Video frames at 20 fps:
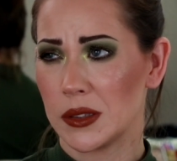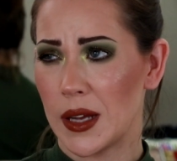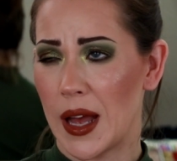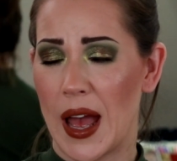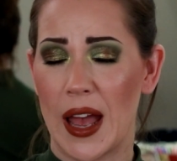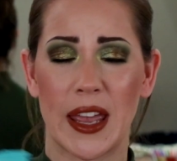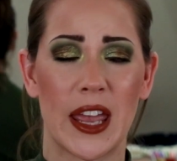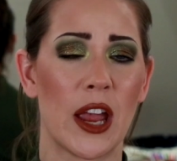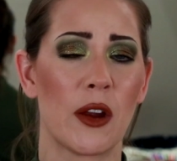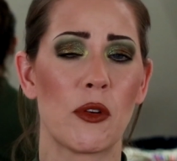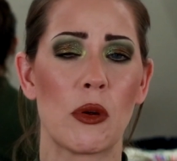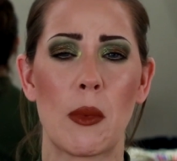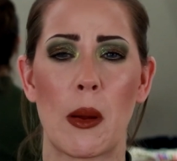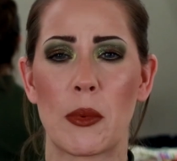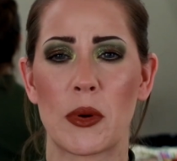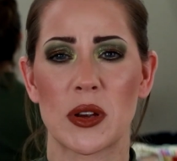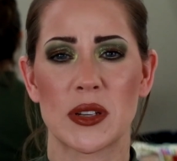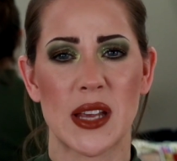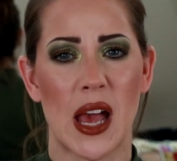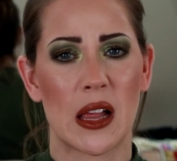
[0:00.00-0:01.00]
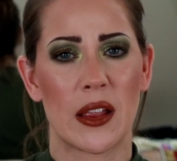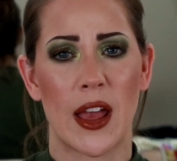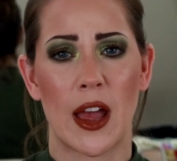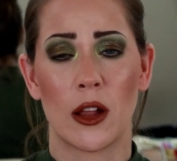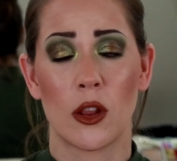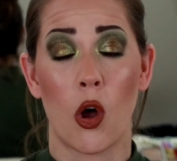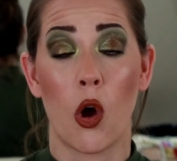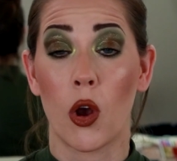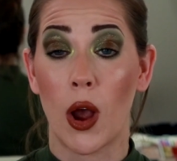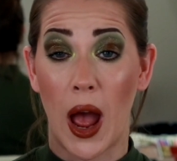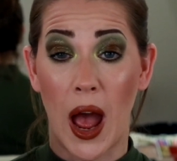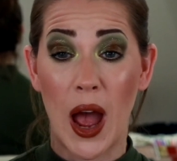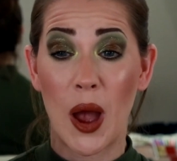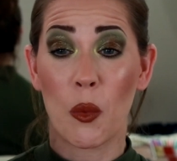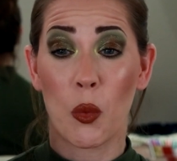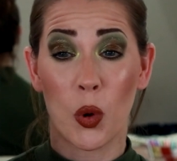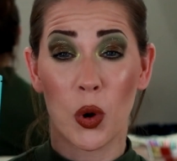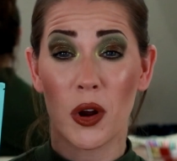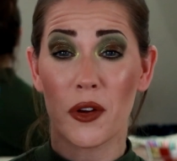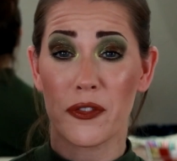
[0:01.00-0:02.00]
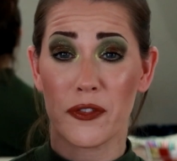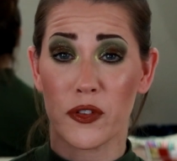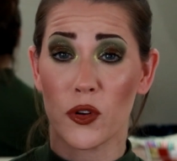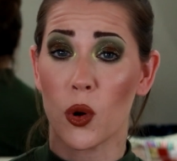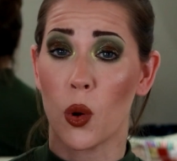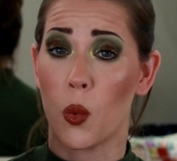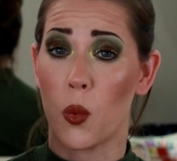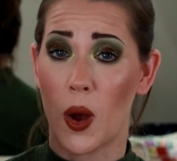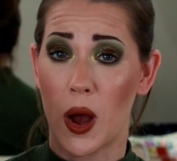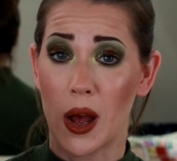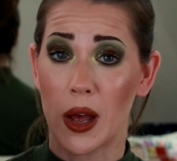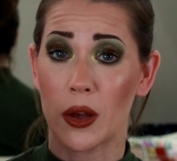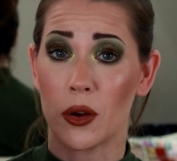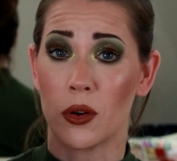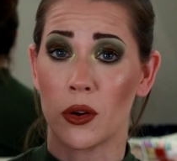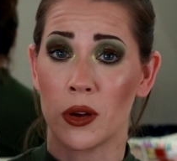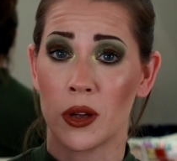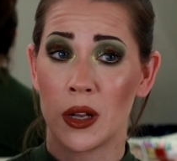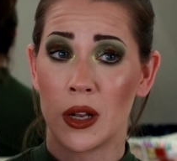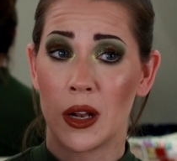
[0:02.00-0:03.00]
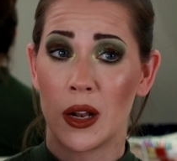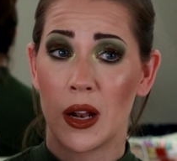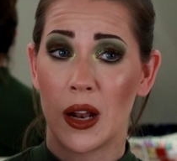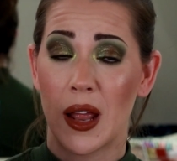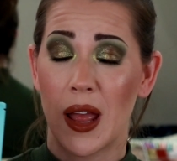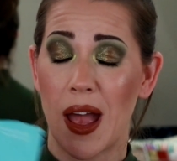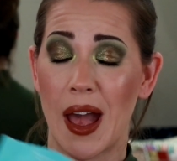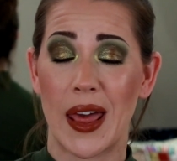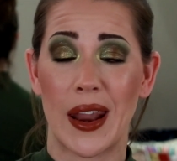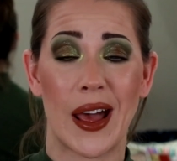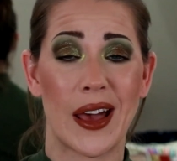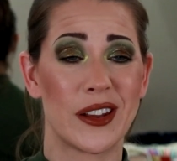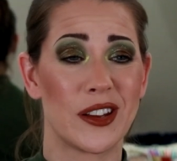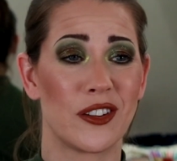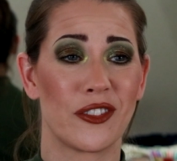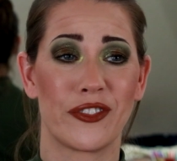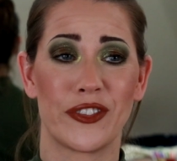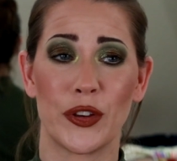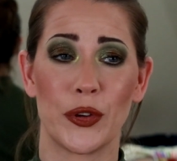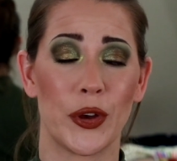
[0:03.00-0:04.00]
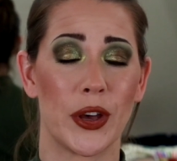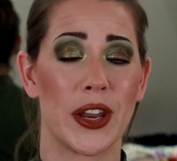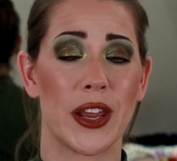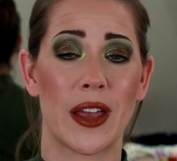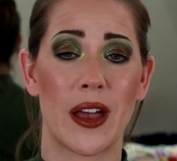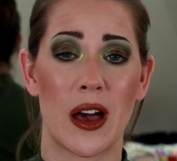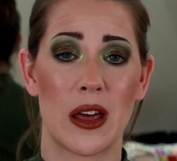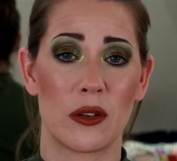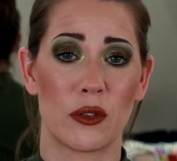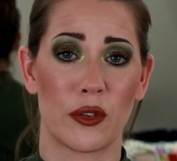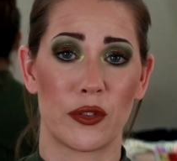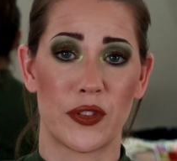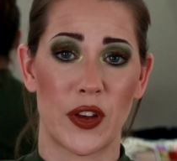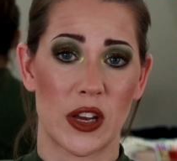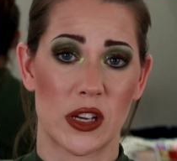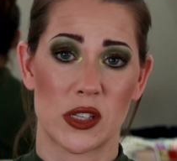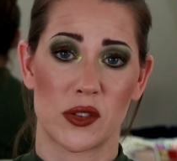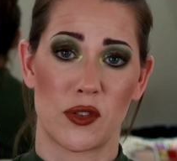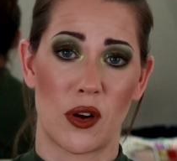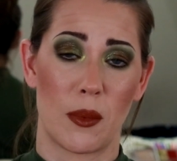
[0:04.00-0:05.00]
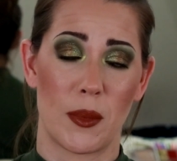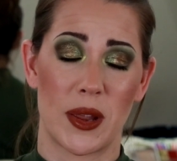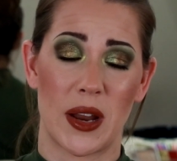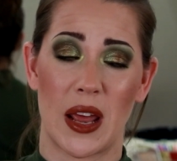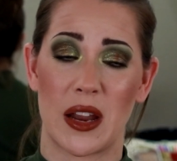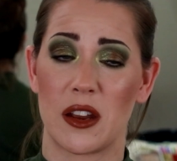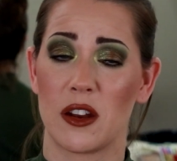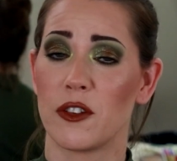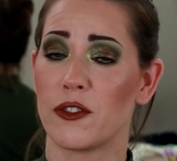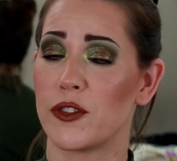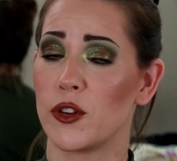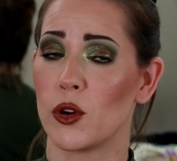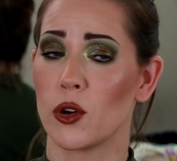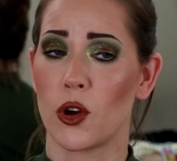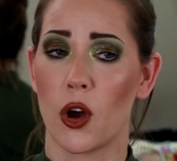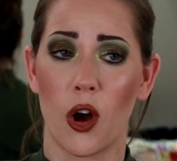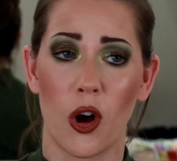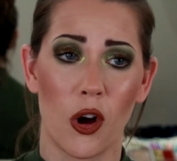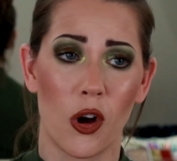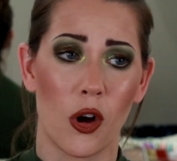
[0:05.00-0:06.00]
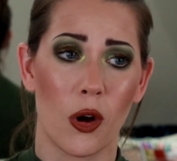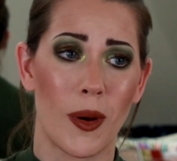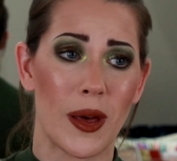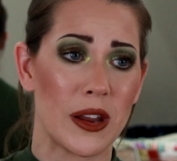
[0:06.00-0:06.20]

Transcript: I can't remember exactly how long. I wore it for a while and I didn't feel any kind of effects from it. I didn't feel calm.